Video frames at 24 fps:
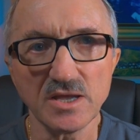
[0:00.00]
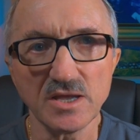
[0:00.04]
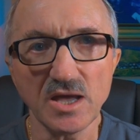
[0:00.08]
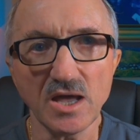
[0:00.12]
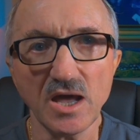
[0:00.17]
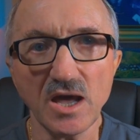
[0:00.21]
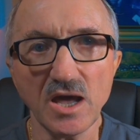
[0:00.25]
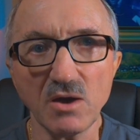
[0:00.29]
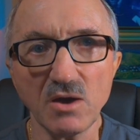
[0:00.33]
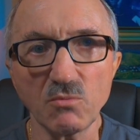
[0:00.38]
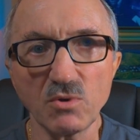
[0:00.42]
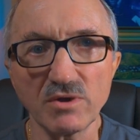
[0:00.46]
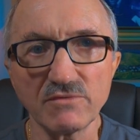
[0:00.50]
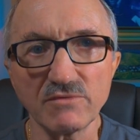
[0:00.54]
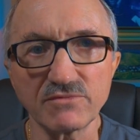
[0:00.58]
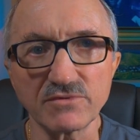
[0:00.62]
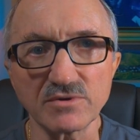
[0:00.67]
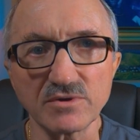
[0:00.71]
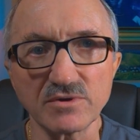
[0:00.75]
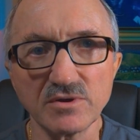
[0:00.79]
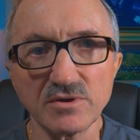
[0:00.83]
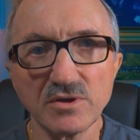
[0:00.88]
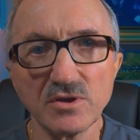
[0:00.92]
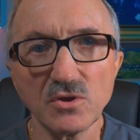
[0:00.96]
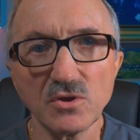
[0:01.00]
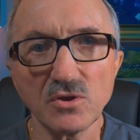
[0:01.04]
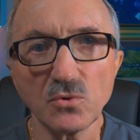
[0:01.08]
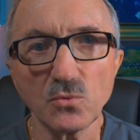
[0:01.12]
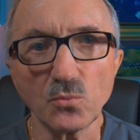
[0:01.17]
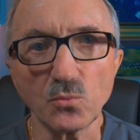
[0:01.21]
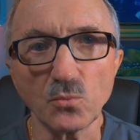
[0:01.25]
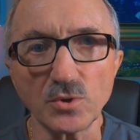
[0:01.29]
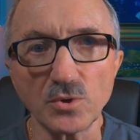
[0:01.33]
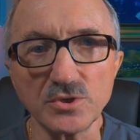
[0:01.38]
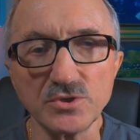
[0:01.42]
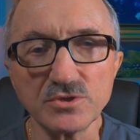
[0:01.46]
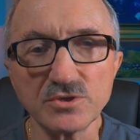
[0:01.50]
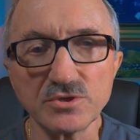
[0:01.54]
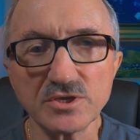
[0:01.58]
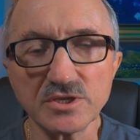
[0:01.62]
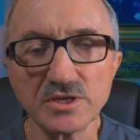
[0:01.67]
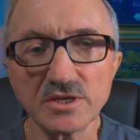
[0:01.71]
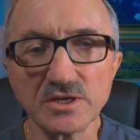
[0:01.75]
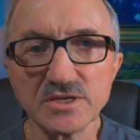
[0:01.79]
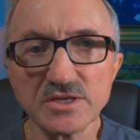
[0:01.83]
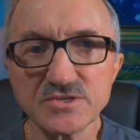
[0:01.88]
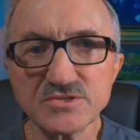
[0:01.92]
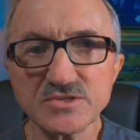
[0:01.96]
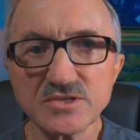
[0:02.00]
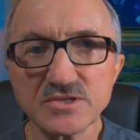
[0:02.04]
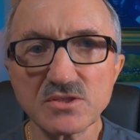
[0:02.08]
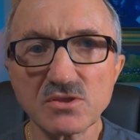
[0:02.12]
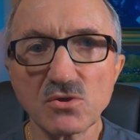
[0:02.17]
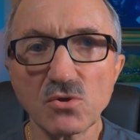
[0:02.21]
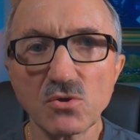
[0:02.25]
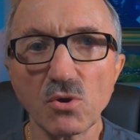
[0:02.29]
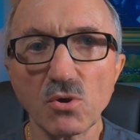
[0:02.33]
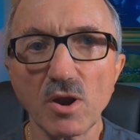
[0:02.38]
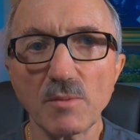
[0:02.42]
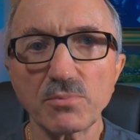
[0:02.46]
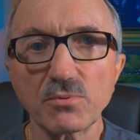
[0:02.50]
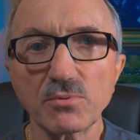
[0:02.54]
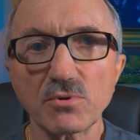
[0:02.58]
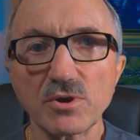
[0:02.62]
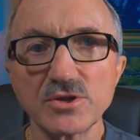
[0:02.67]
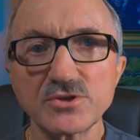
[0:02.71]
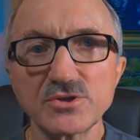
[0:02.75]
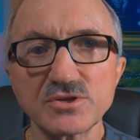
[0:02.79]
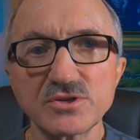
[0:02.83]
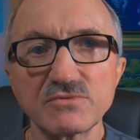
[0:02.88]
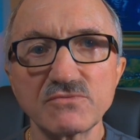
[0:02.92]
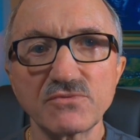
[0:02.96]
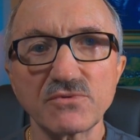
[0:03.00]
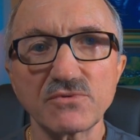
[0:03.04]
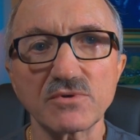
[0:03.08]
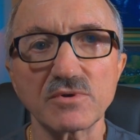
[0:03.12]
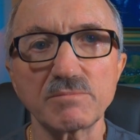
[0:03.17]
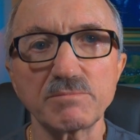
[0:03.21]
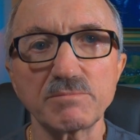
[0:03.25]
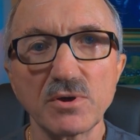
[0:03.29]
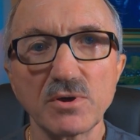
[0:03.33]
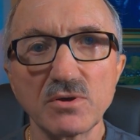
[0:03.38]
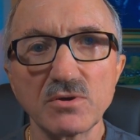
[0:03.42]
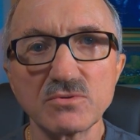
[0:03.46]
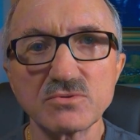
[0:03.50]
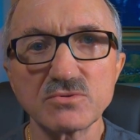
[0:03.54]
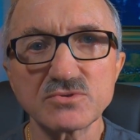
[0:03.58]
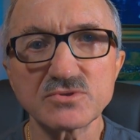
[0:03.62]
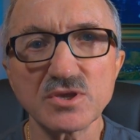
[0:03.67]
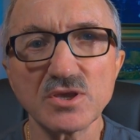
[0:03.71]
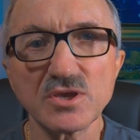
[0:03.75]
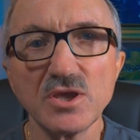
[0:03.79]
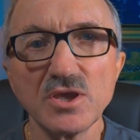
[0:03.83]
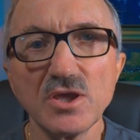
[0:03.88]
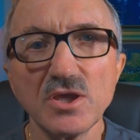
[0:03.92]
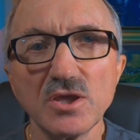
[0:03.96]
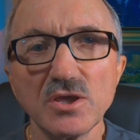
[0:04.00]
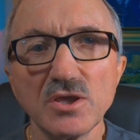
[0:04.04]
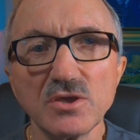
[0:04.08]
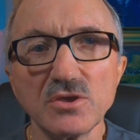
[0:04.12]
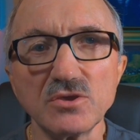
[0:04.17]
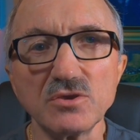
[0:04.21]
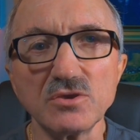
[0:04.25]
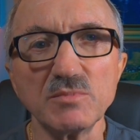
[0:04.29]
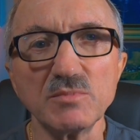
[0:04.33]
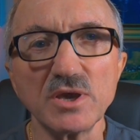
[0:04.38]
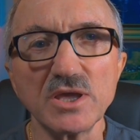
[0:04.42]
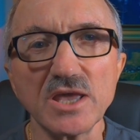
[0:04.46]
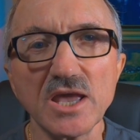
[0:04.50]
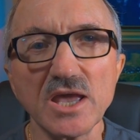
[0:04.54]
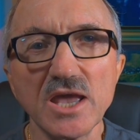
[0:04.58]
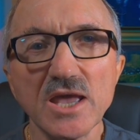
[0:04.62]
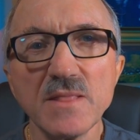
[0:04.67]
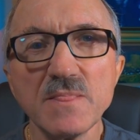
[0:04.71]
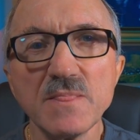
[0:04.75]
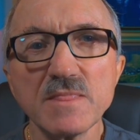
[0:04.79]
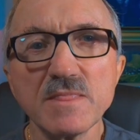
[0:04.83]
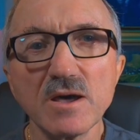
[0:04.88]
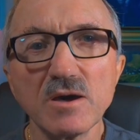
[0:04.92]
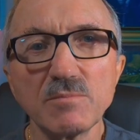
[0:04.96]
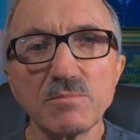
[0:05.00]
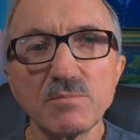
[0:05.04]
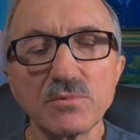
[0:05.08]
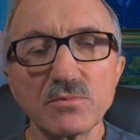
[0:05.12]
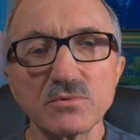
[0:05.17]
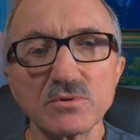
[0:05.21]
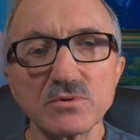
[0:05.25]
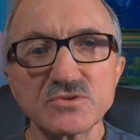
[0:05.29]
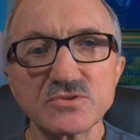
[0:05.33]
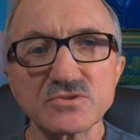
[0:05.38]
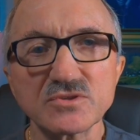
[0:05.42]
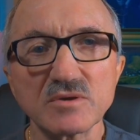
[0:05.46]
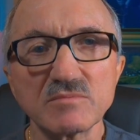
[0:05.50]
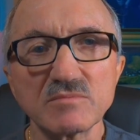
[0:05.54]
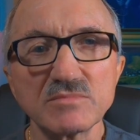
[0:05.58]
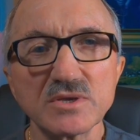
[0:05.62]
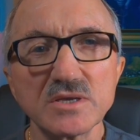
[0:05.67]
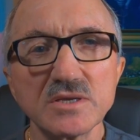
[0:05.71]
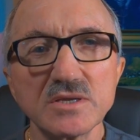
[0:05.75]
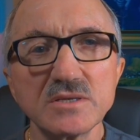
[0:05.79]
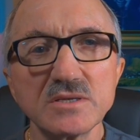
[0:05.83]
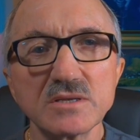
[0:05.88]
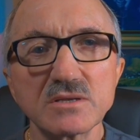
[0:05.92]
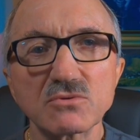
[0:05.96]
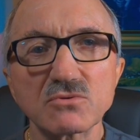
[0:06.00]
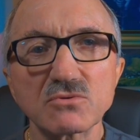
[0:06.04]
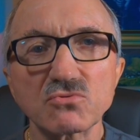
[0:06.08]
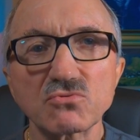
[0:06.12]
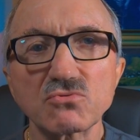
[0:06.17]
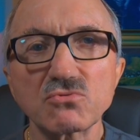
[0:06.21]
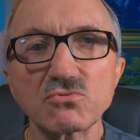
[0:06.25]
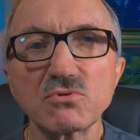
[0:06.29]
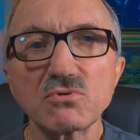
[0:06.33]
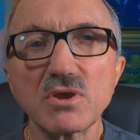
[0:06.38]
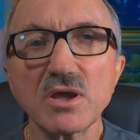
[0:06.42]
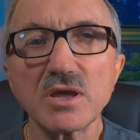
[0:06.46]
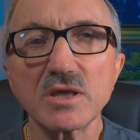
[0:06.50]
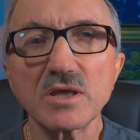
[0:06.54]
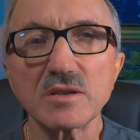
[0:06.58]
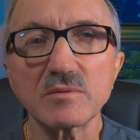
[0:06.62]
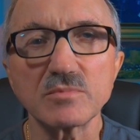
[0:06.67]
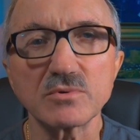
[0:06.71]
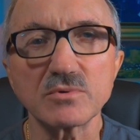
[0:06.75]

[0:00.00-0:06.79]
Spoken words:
However, when you can elicit cooperation for a pose, you may end up with some incredible